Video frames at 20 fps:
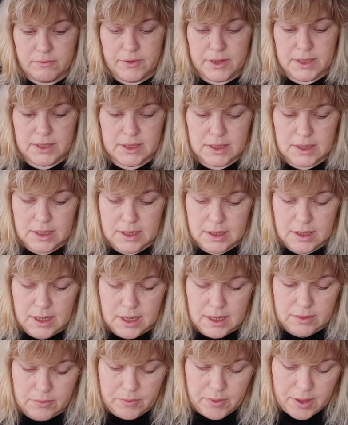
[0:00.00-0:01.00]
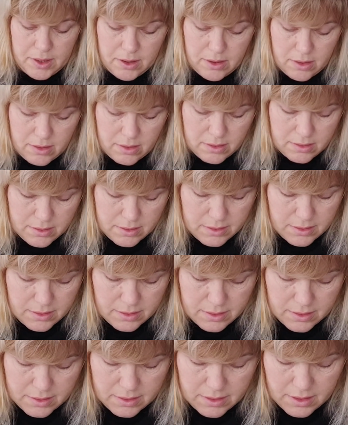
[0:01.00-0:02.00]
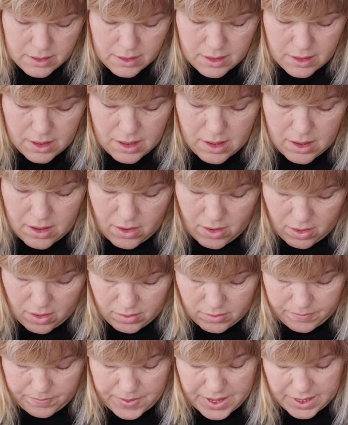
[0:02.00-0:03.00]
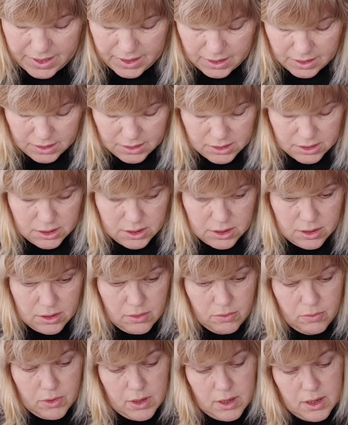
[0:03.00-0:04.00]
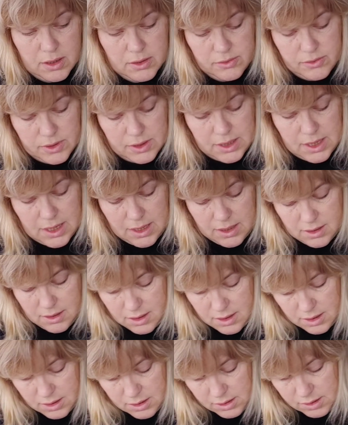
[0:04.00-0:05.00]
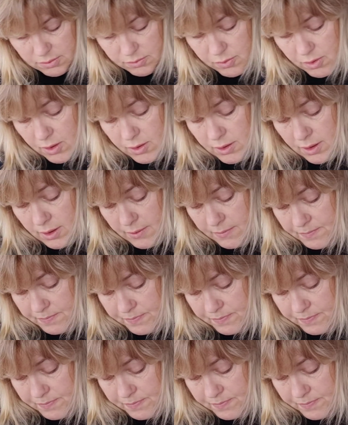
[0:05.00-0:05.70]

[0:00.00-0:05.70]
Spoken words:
reading it and we are on page 131.